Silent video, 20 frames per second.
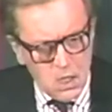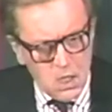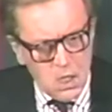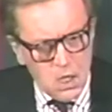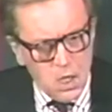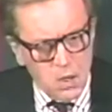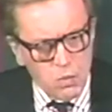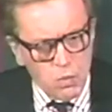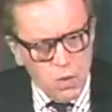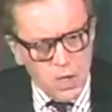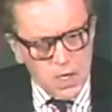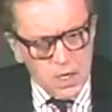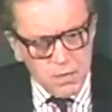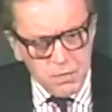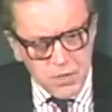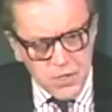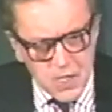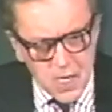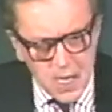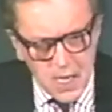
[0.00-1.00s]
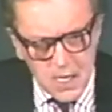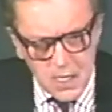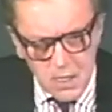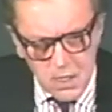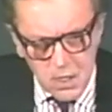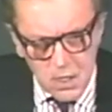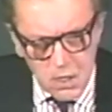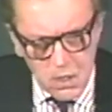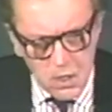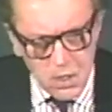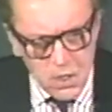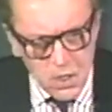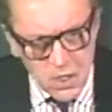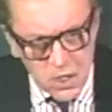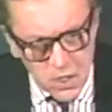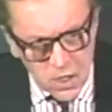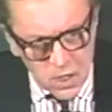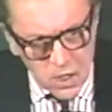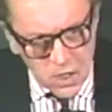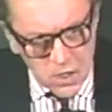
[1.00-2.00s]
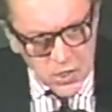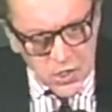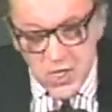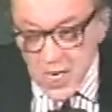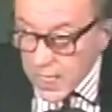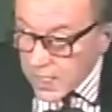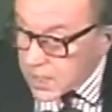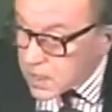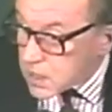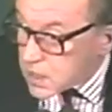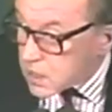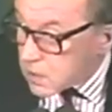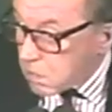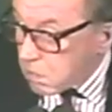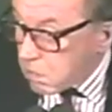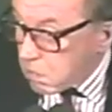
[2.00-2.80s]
And Whitlam said, six.